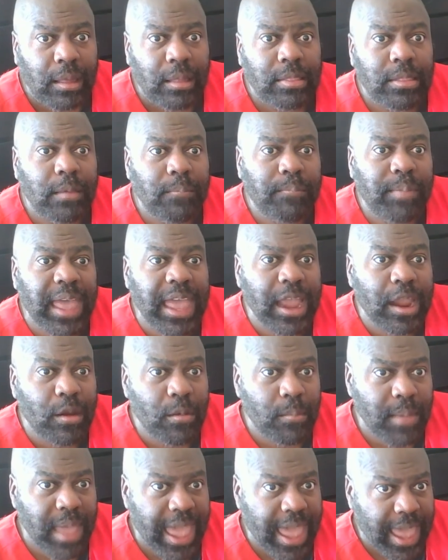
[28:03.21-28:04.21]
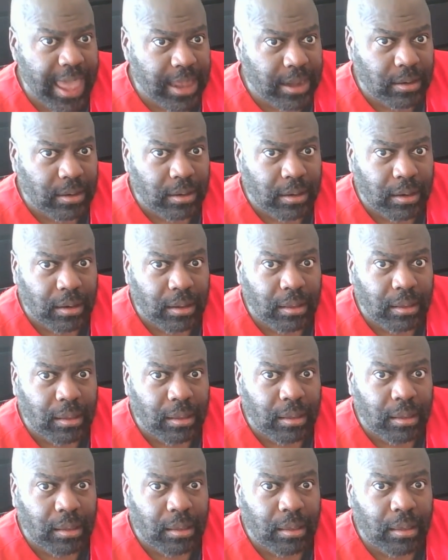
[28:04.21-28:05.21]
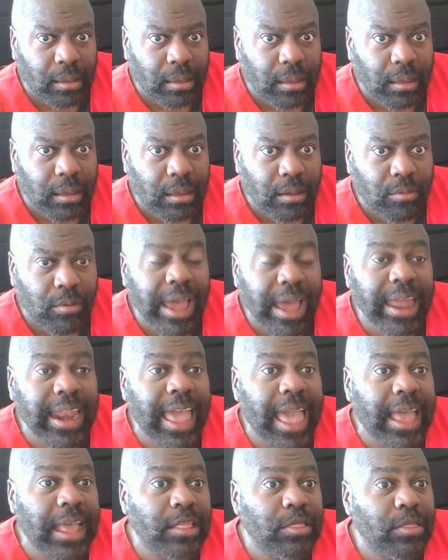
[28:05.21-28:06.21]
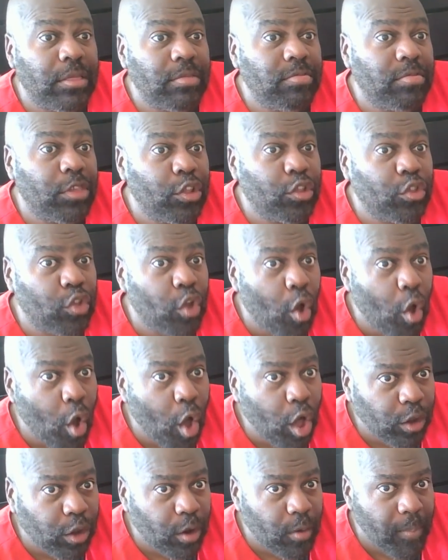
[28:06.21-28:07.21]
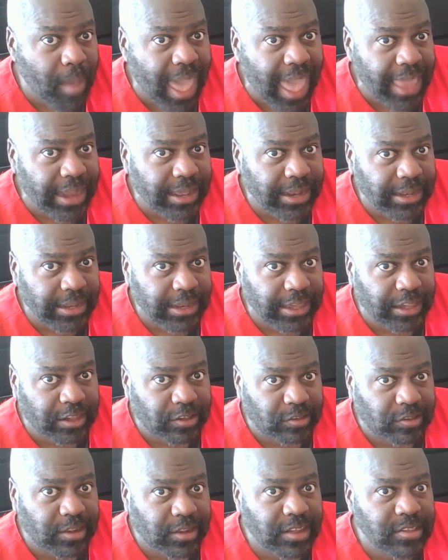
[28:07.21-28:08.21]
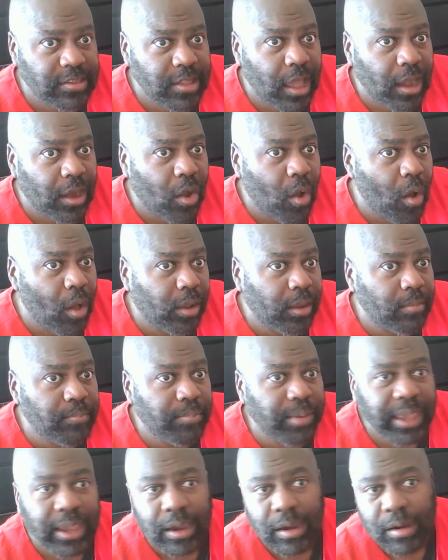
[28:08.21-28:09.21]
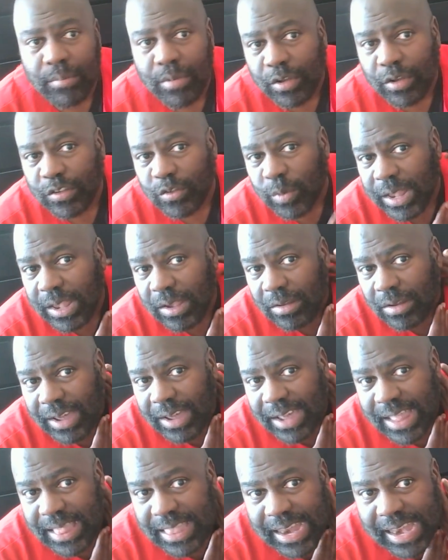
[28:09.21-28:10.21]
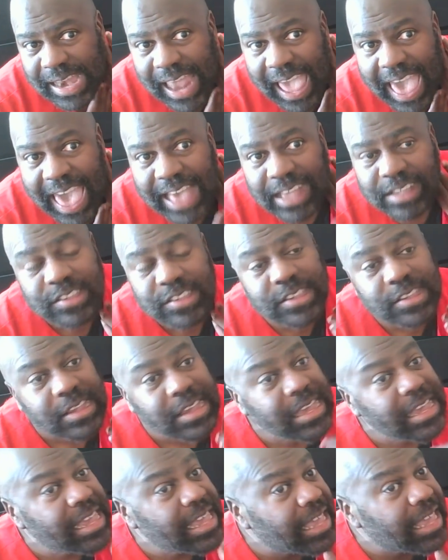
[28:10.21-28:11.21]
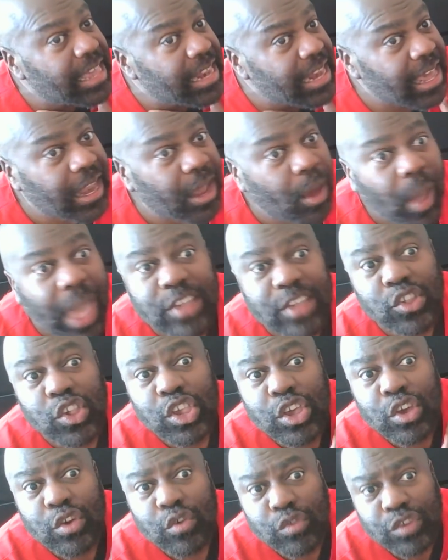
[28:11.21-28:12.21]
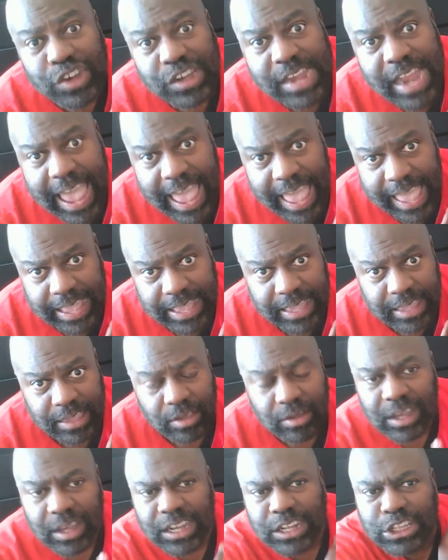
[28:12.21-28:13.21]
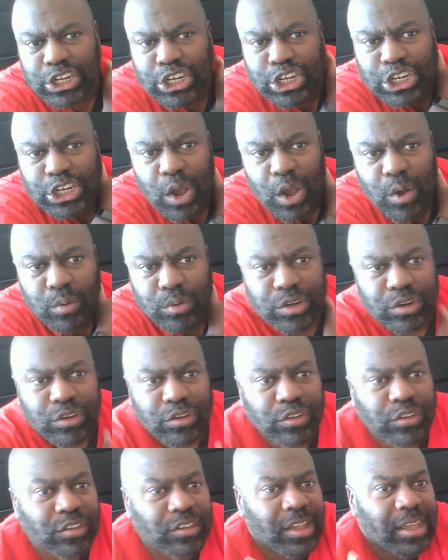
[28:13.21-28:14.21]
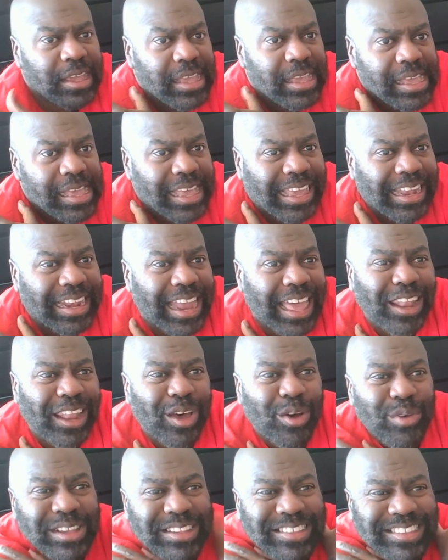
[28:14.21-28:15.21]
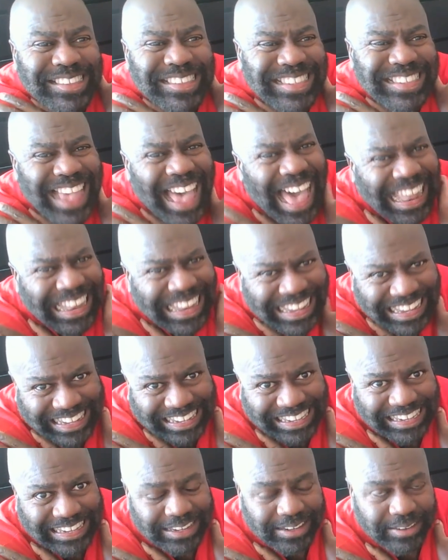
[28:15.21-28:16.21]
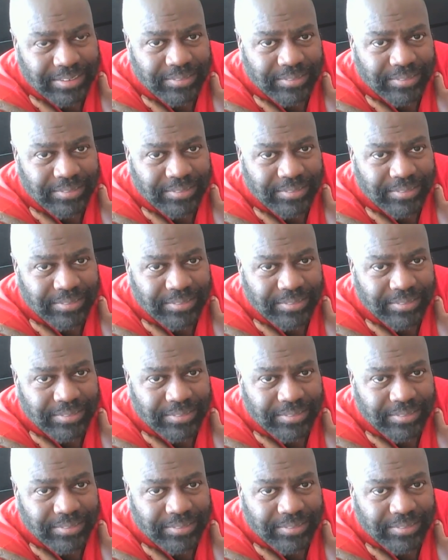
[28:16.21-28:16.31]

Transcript: The bigger man, right? The taller man, at least. Let's not call him bigger, because when you look at the necks, Canelo has a huge neck. You look at the shoulders, Canelo is solid.